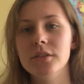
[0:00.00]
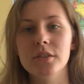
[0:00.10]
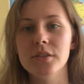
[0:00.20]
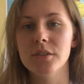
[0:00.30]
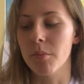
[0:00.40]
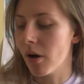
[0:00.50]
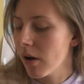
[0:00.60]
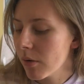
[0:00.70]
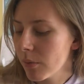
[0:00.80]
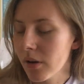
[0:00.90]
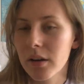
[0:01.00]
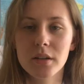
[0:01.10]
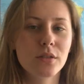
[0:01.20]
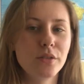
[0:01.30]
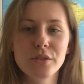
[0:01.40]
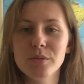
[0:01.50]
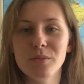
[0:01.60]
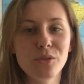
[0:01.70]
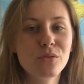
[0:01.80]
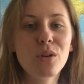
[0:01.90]
do some artwork, do some
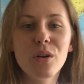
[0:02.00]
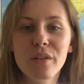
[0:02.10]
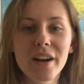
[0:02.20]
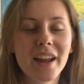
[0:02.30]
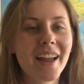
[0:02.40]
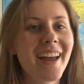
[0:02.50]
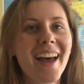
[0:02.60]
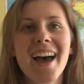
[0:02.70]
drawing,